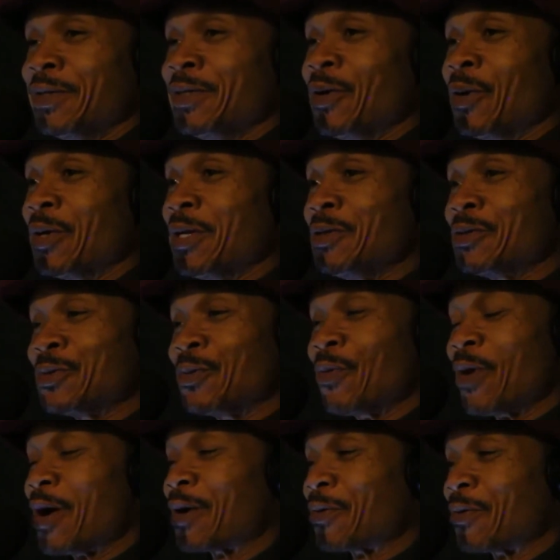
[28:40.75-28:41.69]
And, he used to
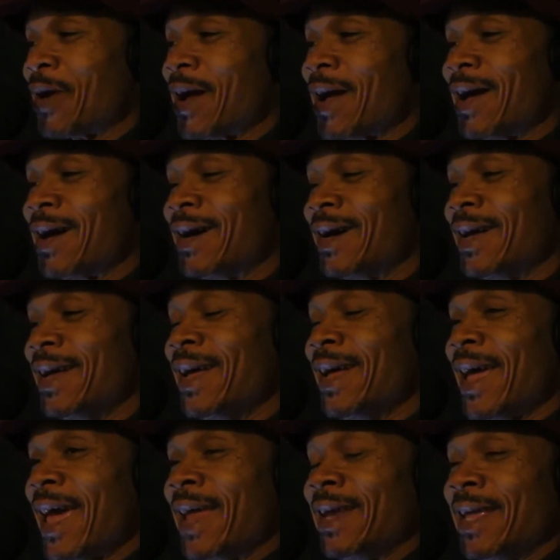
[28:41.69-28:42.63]
walk around,
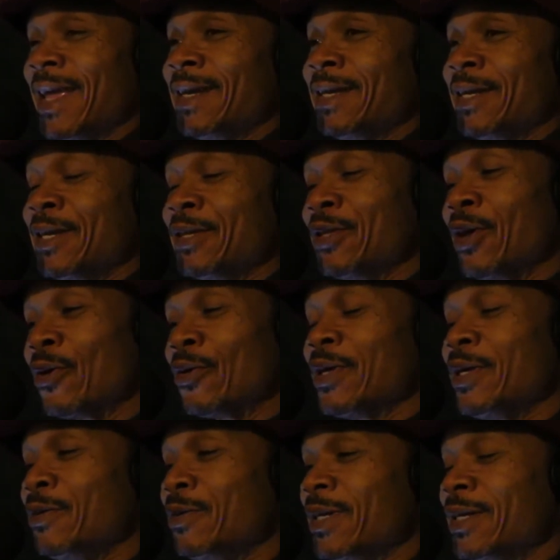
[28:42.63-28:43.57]
and
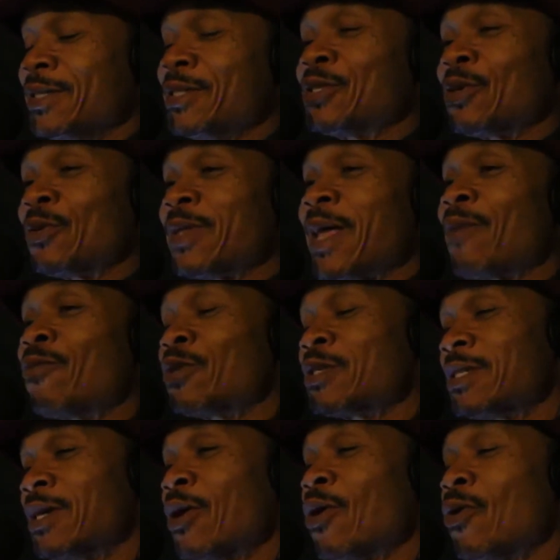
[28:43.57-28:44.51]
then so that
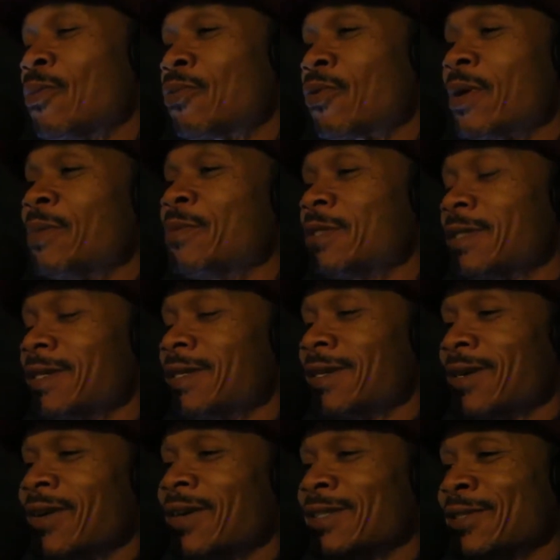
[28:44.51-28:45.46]
was the whole premise of
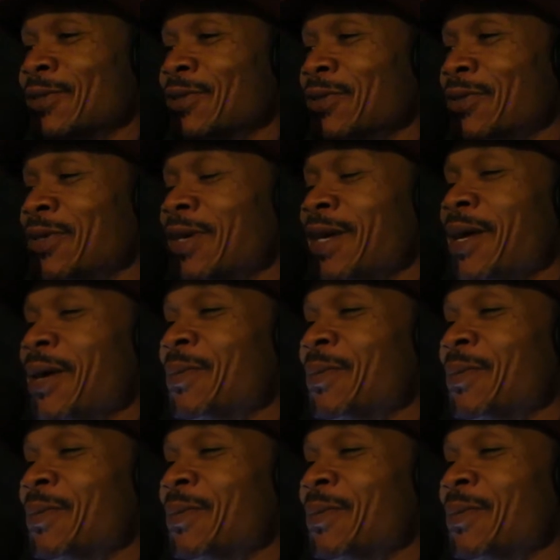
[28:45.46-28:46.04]
the cartoon.